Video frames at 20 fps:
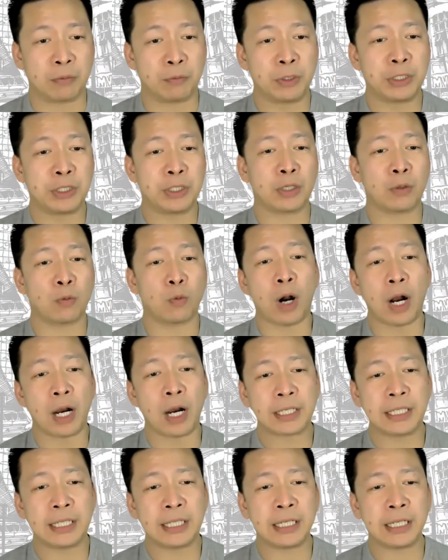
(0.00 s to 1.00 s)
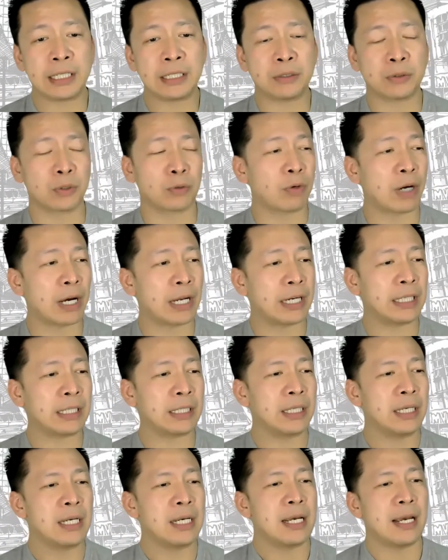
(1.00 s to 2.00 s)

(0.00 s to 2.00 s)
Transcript: When you're walking or running,